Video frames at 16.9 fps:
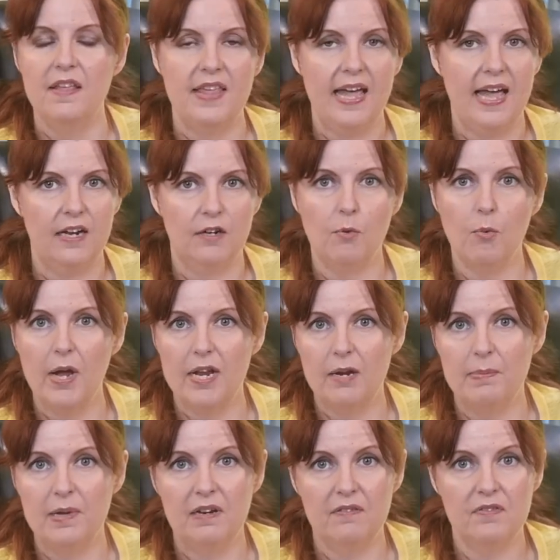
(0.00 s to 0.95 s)
They had
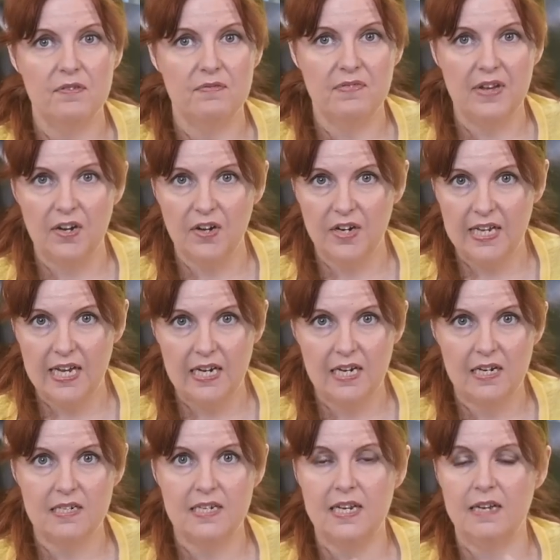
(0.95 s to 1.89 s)
quite a bit of the
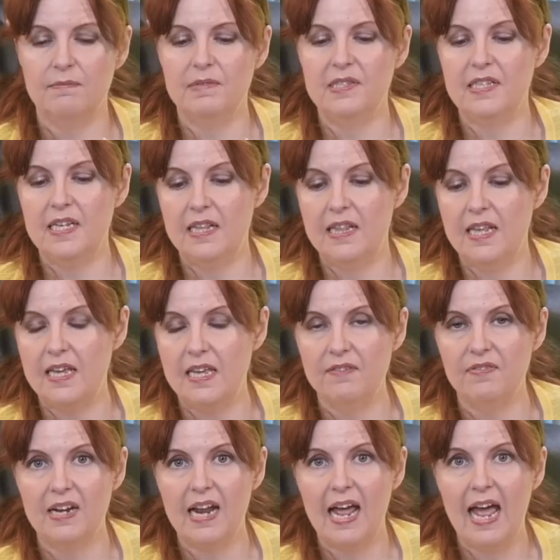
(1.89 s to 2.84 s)
variegated DMC. They
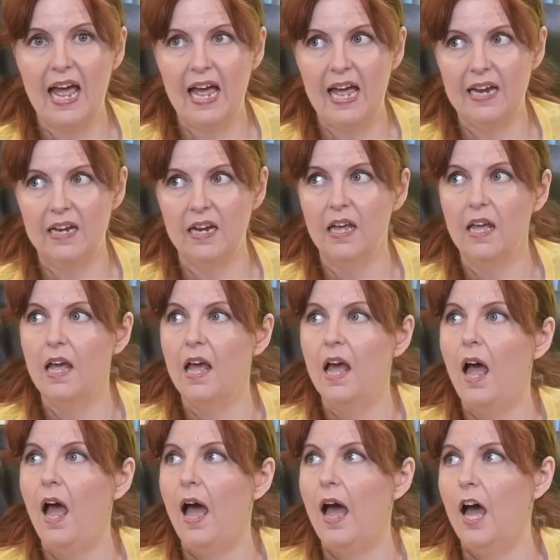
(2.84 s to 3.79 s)
even had
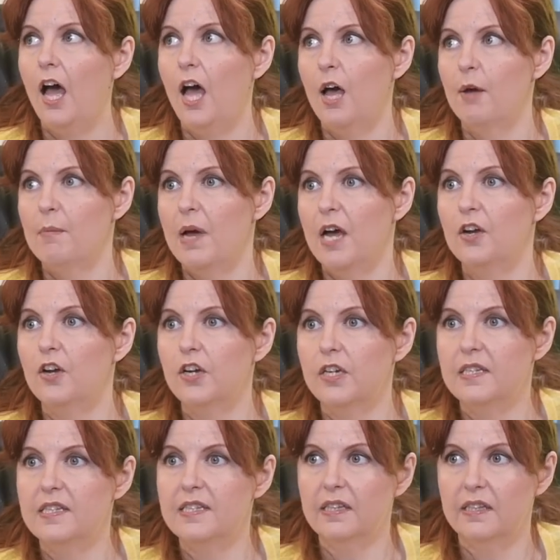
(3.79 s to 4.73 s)
a
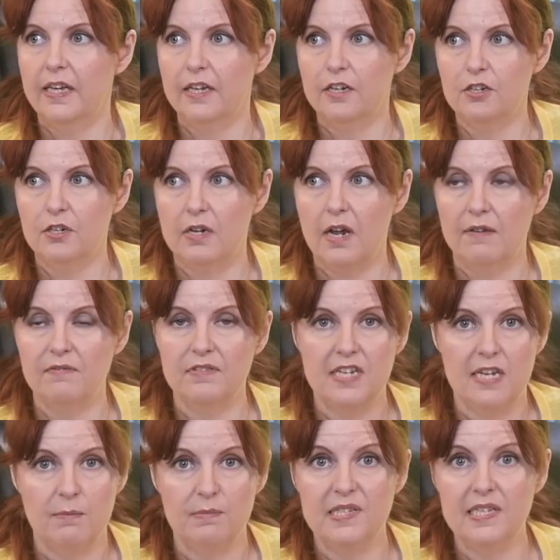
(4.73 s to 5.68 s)
good selection of
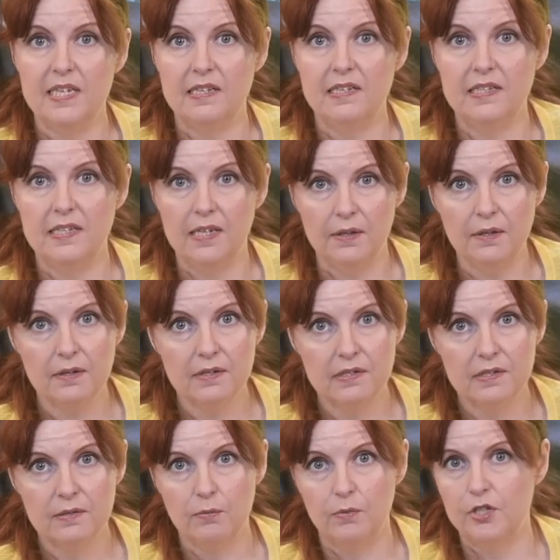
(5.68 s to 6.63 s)
DMC
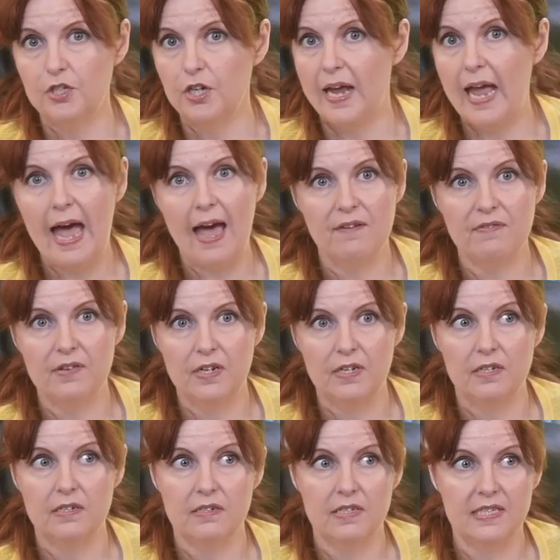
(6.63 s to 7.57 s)
silks, which I
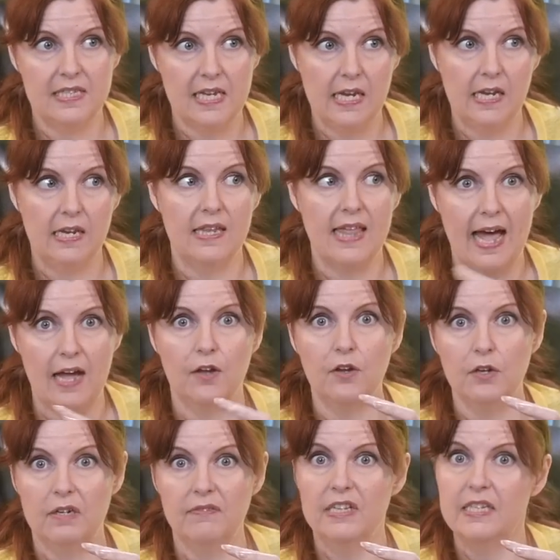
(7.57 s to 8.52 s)
haven't seen that
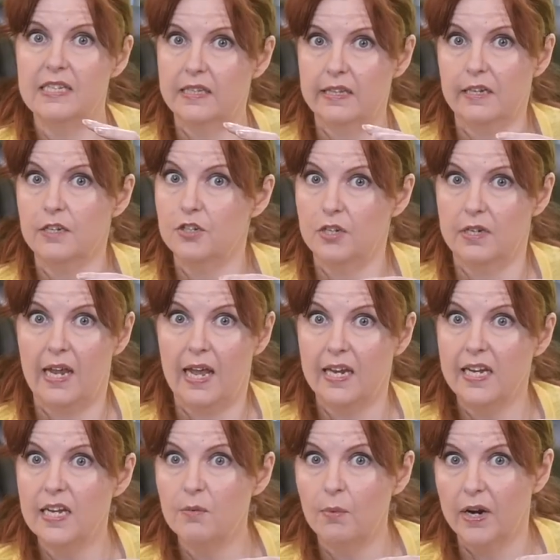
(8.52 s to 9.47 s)
good of a selection
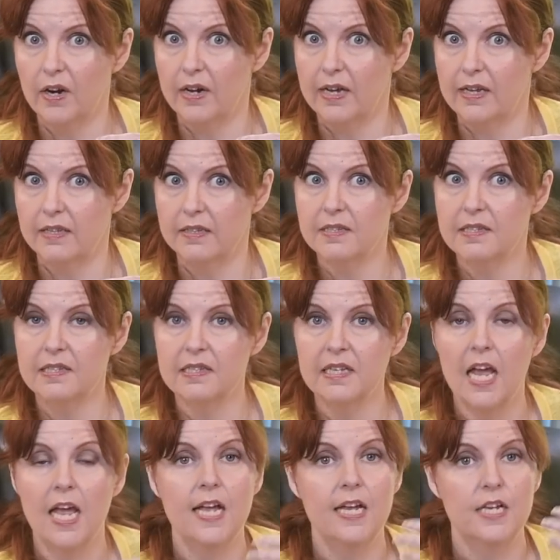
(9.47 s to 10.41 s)
anywhere
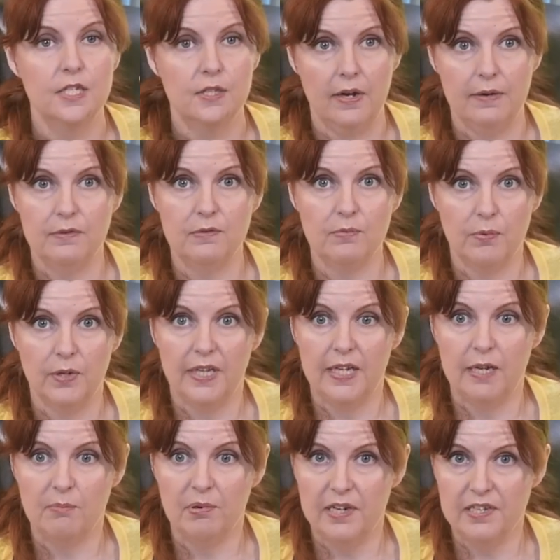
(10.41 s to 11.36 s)
else. So I was
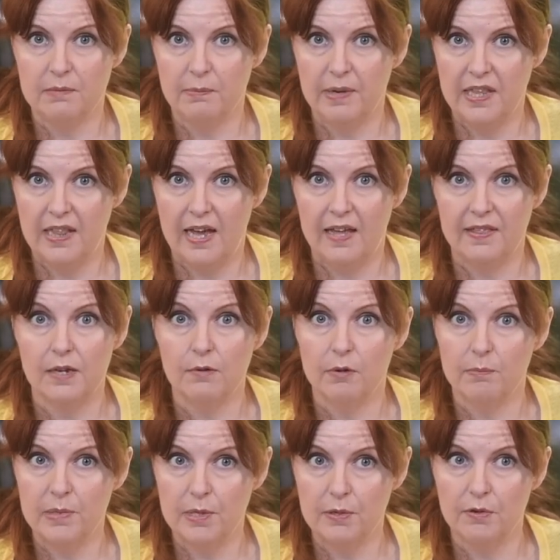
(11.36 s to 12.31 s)
really impressed by that. They
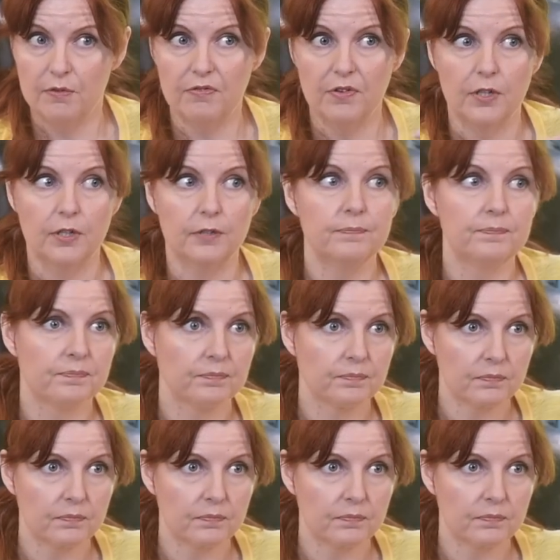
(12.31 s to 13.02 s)
were beautiful.